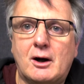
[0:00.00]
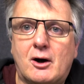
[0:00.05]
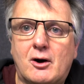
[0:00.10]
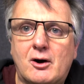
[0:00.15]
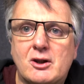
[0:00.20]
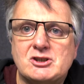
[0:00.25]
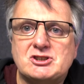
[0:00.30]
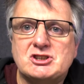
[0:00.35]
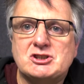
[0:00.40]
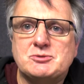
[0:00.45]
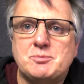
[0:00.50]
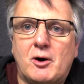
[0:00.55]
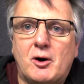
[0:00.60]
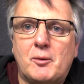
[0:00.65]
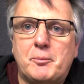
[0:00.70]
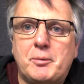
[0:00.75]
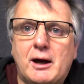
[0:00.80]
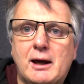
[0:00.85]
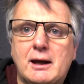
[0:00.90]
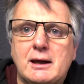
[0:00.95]
Hi, this is
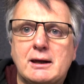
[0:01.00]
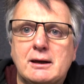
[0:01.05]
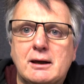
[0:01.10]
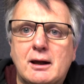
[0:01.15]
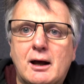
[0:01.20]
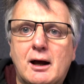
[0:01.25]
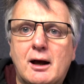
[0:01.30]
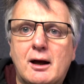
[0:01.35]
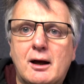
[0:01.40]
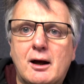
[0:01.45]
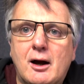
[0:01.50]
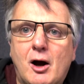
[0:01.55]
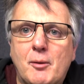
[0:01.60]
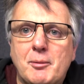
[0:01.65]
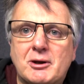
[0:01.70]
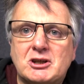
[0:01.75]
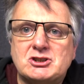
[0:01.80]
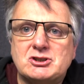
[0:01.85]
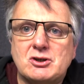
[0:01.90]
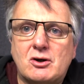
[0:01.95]
Mark Payne. I'm
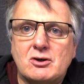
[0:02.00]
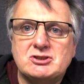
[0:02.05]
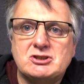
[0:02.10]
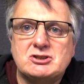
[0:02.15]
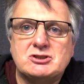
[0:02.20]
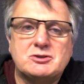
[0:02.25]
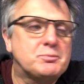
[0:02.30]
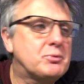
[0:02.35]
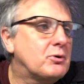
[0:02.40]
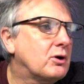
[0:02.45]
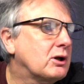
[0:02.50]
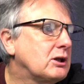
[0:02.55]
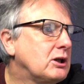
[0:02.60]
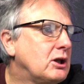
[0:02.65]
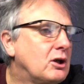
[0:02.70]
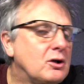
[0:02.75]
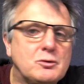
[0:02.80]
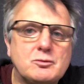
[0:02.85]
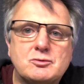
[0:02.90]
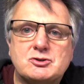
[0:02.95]
excited to bring
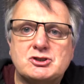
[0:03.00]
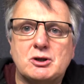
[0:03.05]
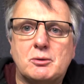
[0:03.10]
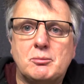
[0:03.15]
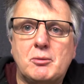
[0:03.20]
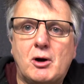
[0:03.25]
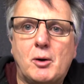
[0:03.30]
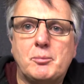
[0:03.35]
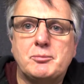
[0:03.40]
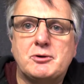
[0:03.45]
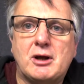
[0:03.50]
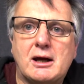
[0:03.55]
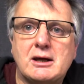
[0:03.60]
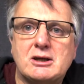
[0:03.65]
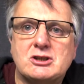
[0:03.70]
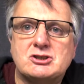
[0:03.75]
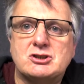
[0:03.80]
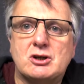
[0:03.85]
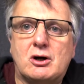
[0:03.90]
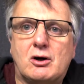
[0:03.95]
you some
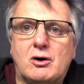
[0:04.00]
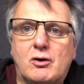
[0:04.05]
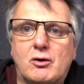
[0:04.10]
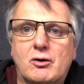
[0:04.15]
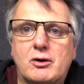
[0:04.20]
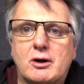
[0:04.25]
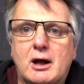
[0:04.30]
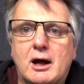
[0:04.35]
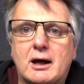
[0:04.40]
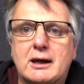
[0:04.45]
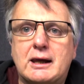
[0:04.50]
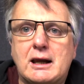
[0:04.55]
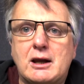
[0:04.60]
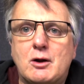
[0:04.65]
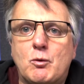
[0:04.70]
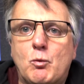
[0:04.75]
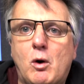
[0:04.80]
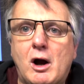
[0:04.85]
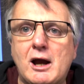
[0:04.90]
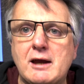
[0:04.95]
updates on
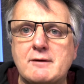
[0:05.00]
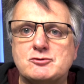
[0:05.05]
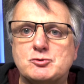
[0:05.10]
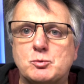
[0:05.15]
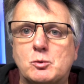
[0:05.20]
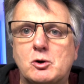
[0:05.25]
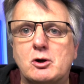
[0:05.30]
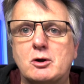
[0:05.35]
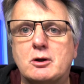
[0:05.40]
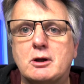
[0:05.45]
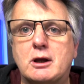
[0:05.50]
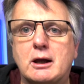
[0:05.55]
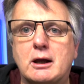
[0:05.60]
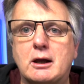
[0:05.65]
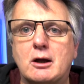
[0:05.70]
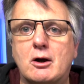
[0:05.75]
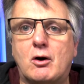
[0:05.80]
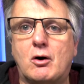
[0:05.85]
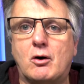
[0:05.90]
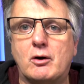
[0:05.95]
getting Waves
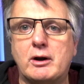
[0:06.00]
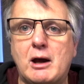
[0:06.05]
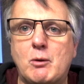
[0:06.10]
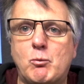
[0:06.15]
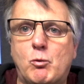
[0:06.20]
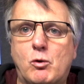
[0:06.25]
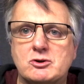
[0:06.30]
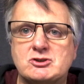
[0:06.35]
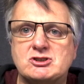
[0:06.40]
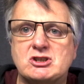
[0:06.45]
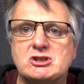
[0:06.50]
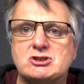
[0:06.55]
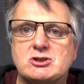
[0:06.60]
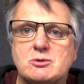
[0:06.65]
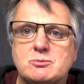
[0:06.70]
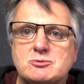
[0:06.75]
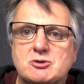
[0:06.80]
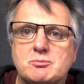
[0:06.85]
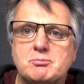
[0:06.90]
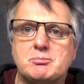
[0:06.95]
working on M1
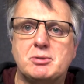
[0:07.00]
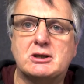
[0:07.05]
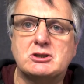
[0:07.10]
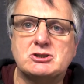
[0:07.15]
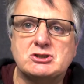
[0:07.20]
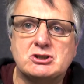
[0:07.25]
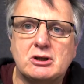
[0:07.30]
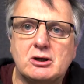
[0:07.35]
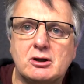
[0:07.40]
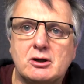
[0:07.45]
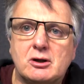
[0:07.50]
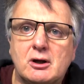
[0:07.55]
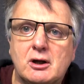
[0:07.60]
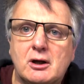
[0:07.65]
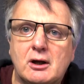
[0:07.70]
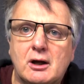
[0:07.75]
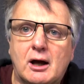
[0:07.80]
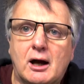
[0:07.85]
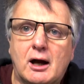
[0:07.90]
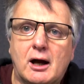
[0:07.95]
systems and Big Sur.
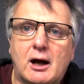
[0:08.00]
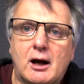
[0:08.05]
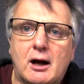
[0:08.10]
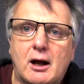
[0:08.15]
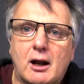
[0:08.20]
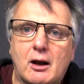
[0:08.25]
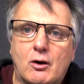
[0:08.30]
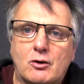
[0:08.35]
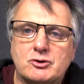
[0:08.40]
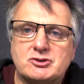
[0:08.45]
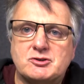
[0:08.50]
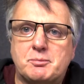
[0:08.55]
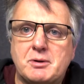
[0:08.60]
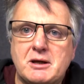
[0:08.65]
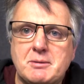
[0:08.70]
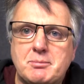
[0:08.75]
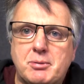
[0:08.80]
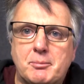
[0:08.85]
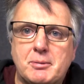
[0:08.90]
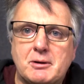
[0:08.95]
Lots of
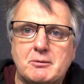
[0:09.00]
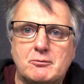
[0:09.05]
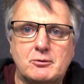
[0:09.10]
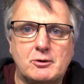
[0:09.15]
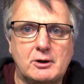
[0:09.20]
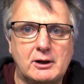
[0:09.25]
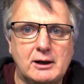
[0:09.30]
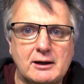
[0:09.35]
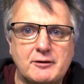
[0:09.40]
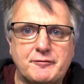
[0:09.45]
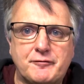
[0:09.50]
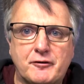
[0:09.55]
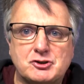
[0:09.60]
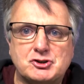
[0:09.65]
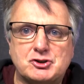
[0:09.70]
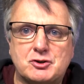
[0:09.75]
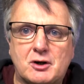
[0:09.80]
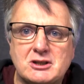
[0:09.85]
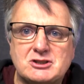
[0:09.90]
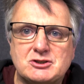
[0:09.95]
people have been really
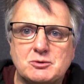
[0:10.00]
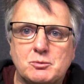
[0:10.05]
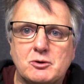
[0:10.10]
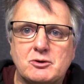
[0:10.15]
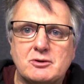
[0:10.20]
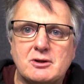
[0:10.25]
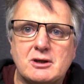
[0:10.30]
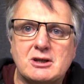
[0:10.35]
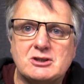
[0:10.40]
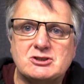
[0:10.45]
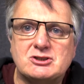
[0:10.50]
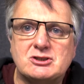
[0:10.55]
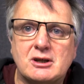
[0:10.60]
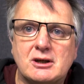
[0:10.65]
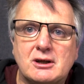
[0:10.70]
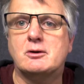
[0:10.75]
frustrated with this.